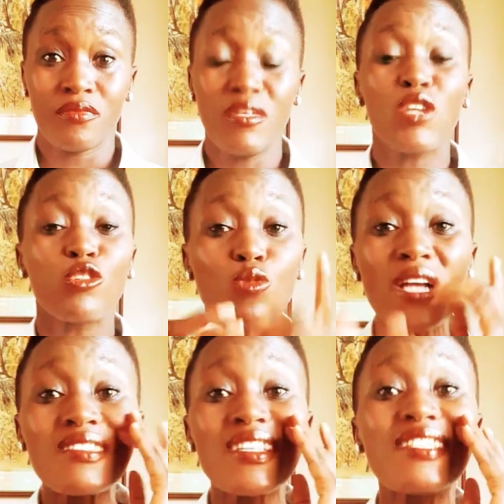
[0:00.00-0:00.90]
Because
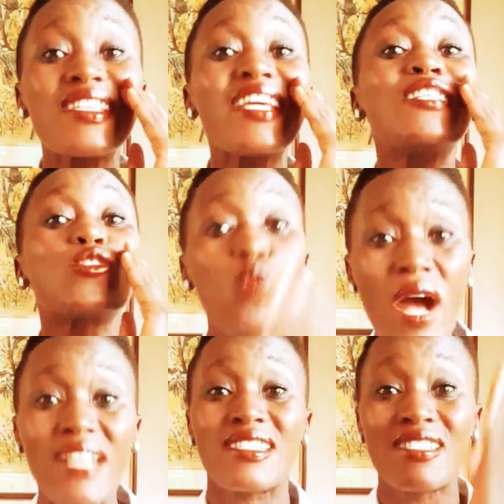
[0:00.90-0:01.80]
once they say it's
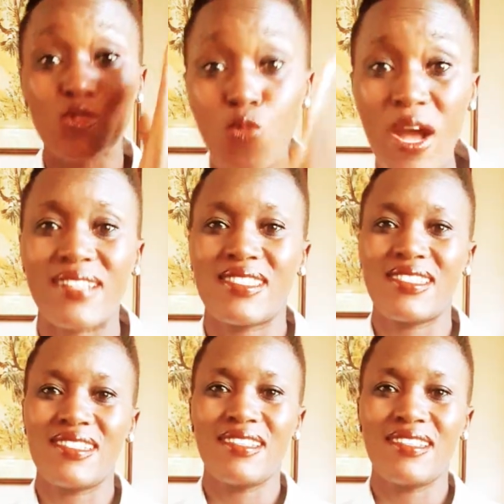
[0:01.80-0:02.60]
worse, it's worse.